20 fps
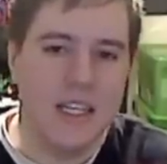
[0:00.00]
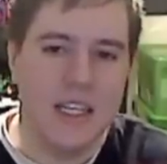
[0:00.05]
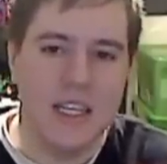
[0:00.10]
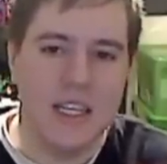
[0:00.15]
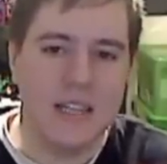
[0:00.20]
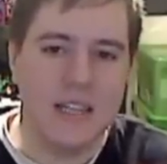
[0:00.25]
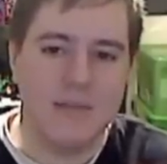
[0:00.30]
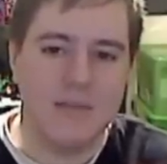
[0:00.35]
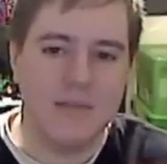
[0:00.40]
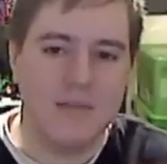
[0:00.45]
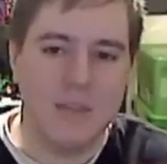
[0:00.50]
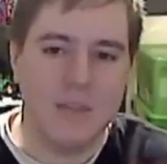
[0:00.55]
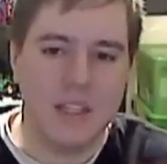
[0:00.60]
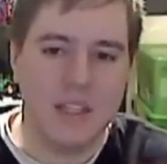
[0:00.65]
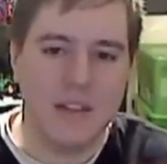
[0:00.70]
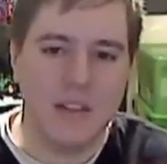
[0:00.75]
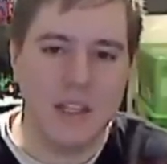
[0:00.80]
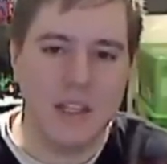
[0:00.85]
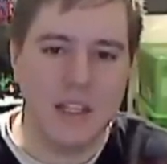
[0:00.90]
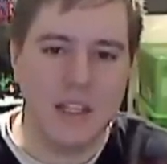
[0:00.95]

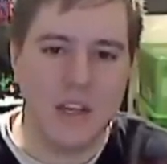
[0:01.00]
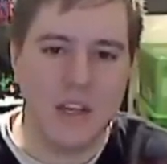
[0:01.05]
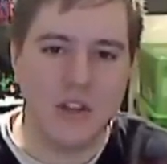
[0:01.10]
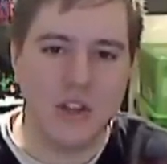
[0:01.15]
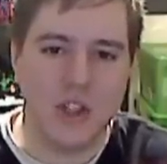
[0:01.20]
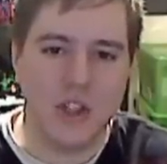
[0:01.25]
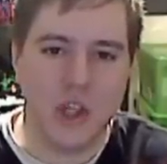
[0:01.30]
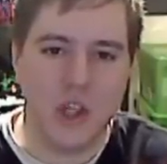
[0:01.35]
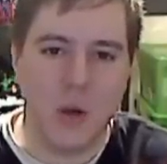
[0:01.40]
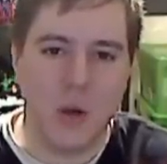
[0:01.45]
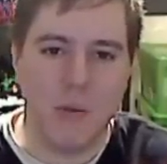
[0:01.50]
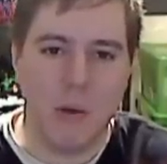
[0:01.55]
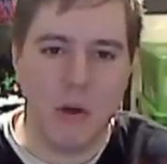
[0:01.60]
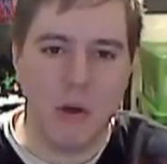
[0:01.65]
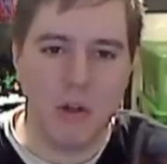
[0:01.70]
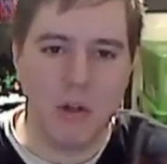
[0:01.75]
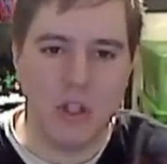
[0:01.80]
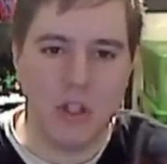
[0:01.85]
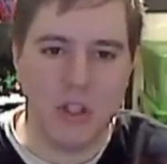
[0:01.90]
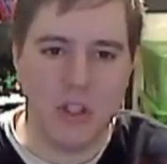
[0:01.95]
it doesn't show
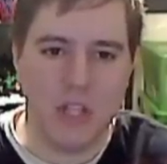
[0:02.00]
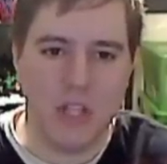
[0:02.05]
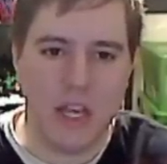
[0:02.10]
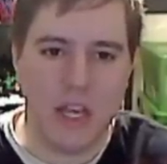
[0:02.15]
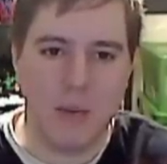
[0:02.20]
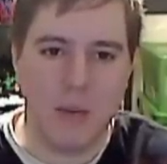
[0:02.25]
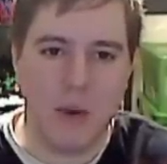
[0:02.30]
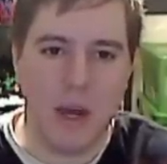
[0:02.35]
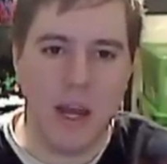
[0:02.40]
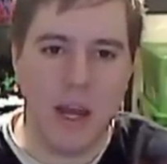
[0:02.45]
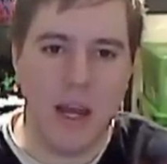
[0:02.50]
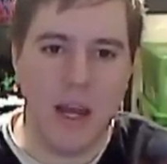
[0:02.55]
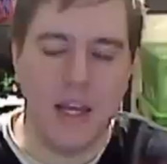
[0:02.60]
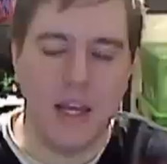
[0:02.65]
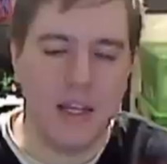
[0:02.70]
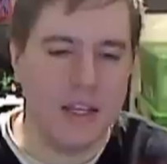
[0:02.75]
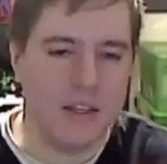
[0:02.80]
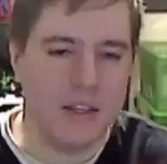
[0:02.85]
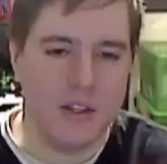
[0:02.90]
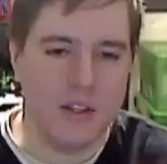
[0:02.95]
emotion the same way,
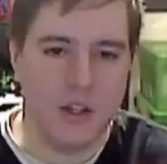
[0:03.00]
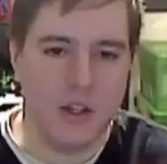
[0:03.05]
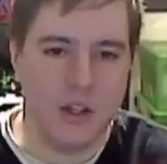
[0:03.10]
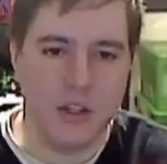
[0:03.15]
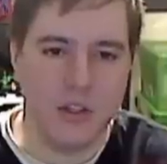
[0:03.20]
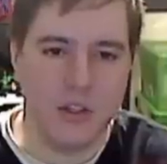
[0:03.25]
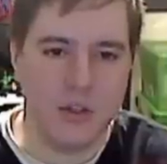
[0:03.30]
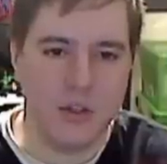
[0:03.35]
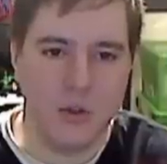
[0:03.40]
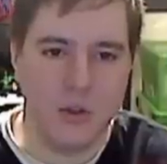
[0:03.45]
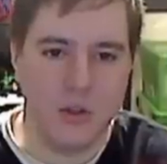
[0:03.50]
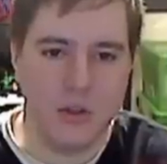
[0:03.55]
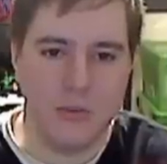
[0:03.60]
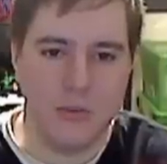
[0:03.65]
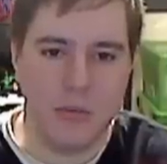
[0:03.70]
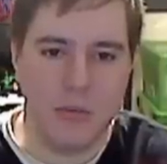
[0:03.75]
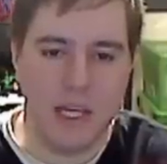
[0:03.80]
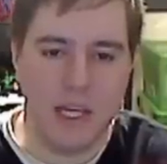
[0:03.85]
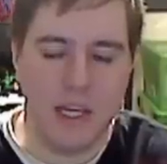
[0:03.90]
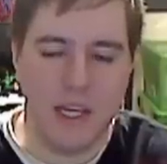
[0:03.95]
it doesn't look as cool to
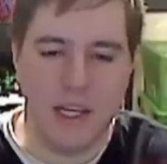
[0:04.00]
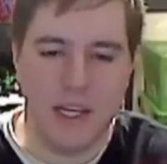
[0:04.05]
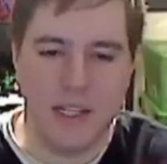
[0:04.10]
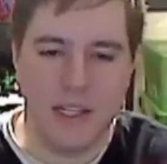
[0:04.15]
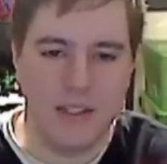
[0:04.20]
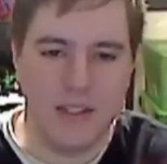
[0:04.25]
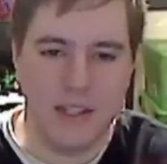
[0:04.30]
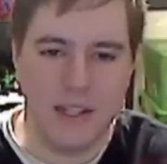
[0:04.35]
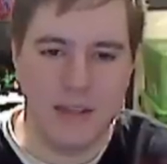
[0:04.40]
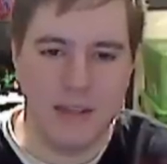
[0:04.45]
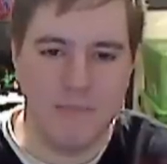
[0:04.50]
me, and